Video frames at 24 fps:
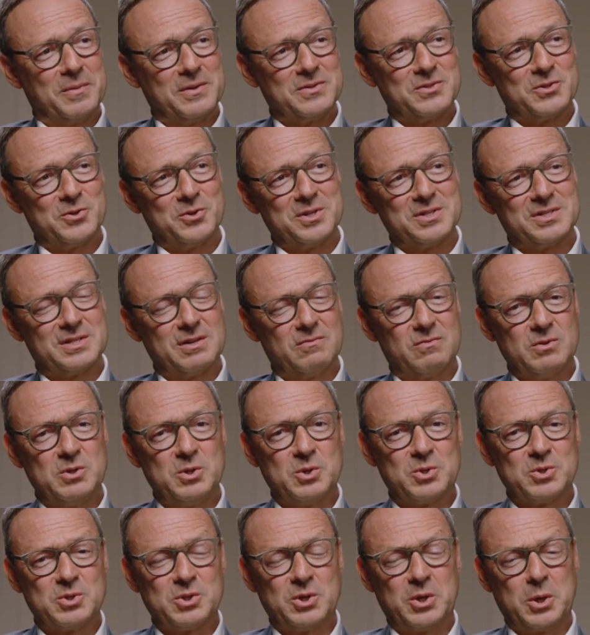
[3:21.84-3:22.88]
it's 37
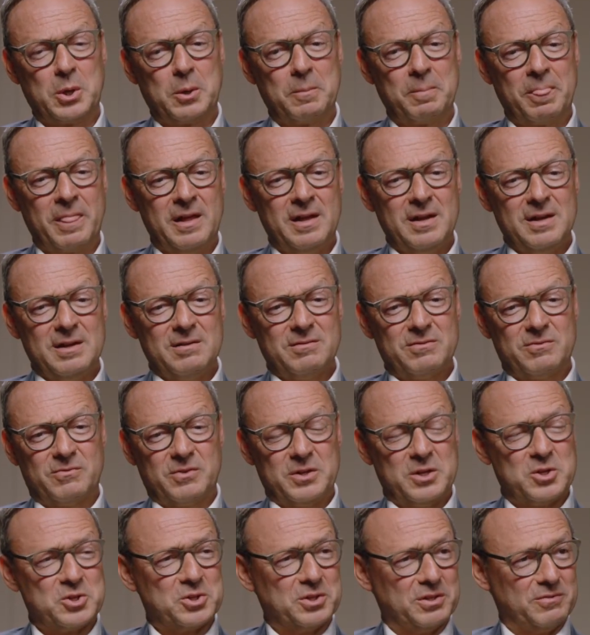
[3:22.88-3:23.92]
years ago,
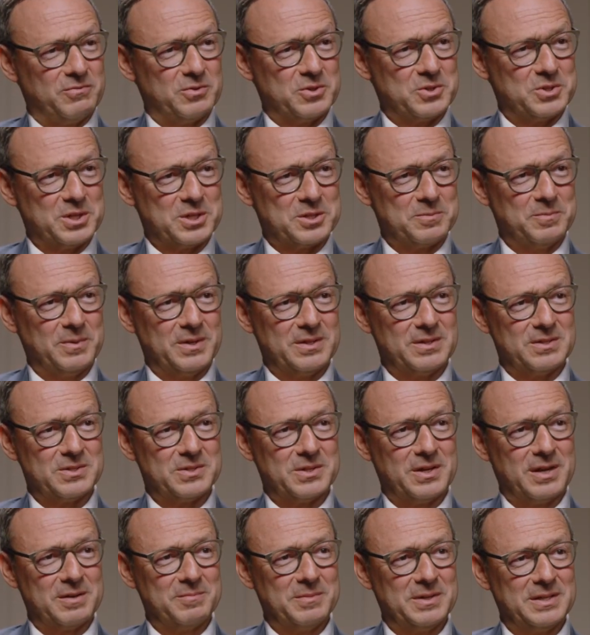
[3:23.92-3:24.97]
initially for a 6-month
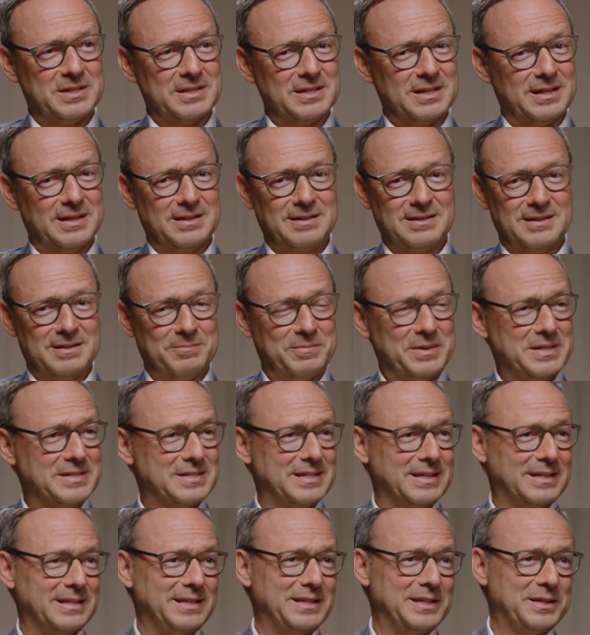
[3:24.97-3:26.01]
assignment, and
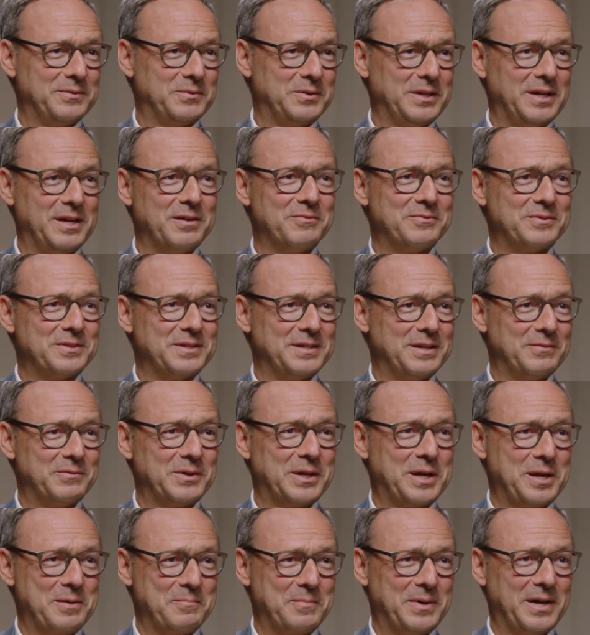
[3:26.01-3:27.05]
basically never left, never
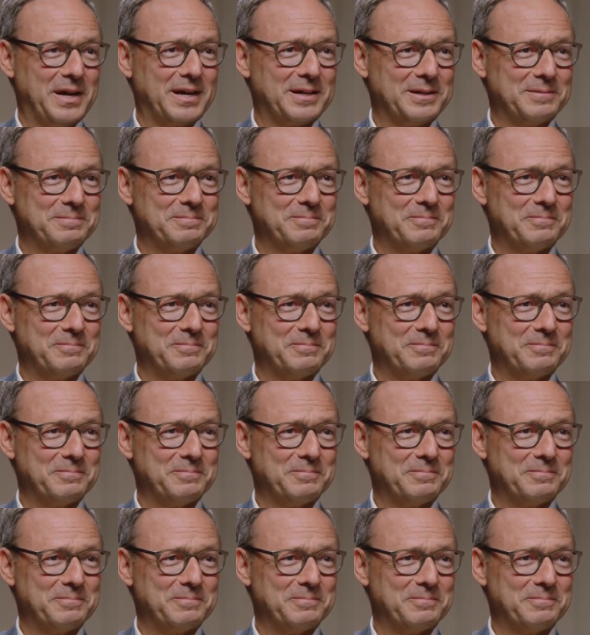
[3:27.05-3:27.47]
came back.